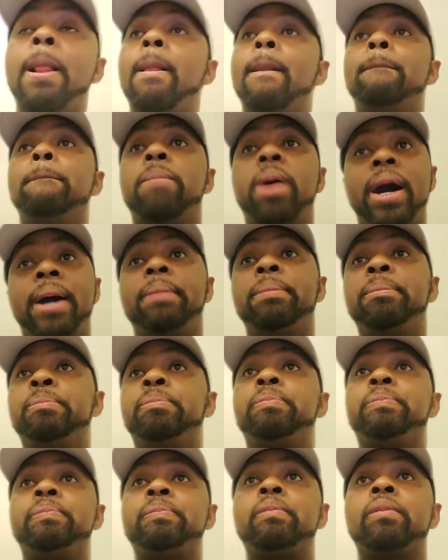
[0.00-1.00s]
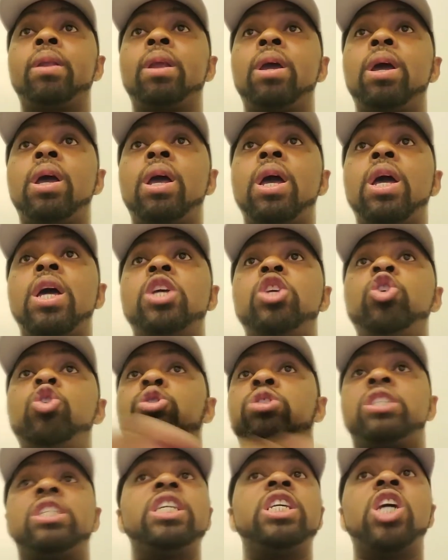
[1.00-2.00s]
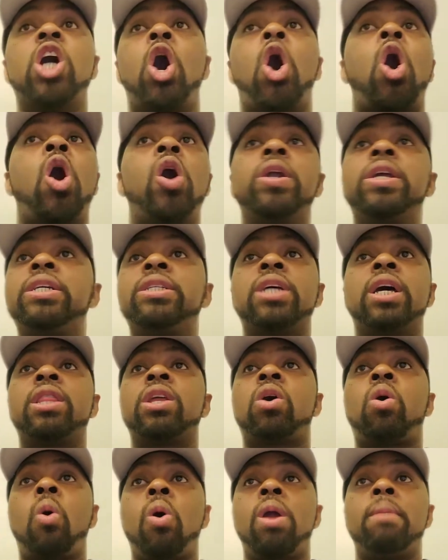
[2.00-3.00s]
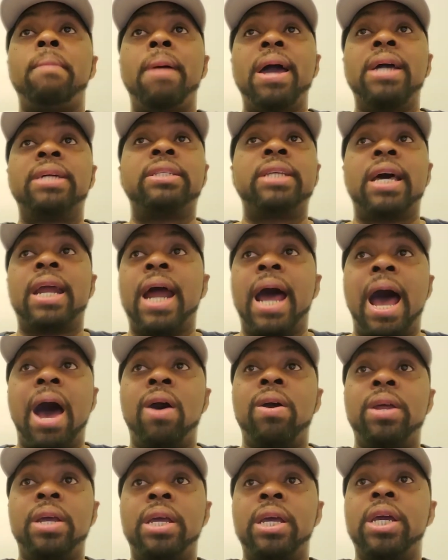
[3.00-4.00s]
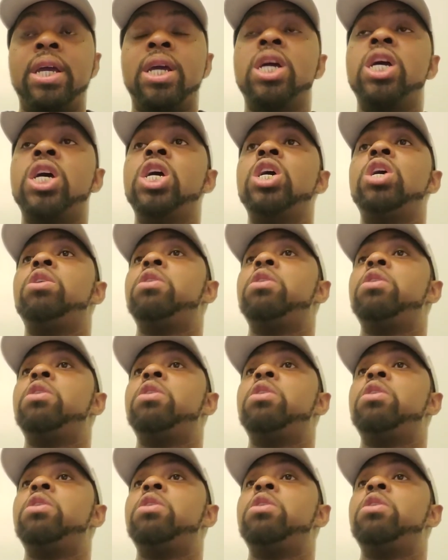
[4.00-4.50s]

But you see all these other quarterbacks that are out here.